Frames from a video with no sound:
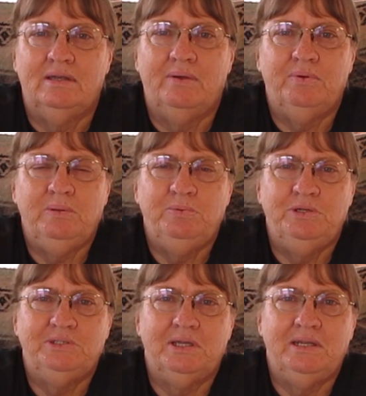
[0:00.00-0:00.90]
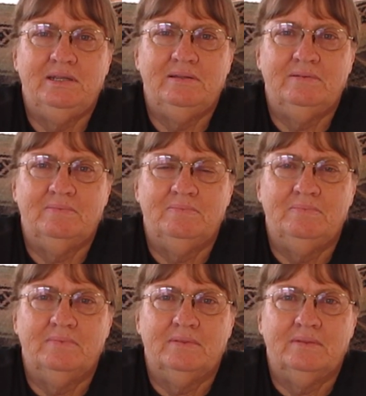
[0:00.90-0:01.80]
I really appreciate
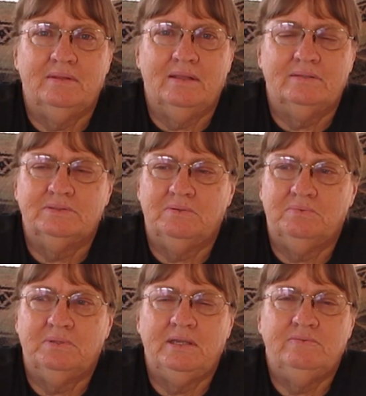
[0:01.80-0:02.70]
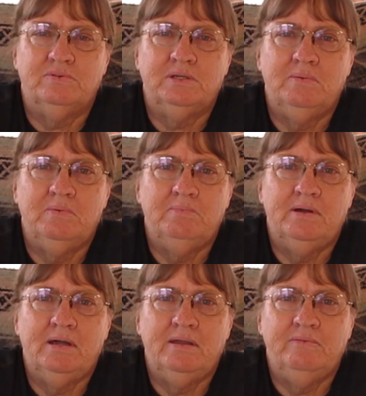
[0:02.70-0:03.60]
it. So thanks for coming
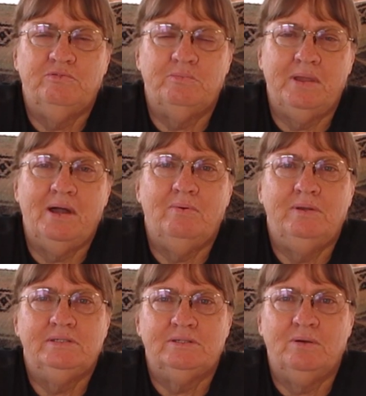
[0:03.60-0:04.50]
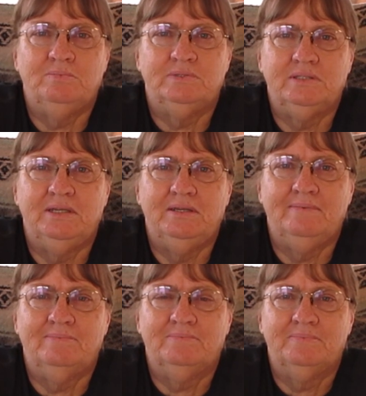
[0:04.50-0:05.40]
by from Out West Homestead.
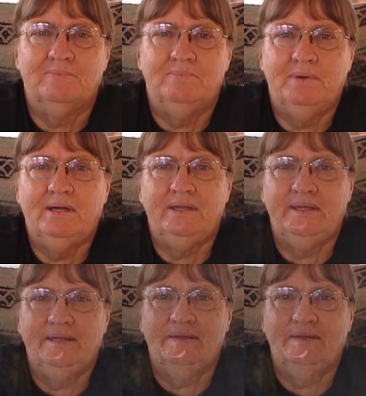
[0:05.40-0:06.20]
Bye.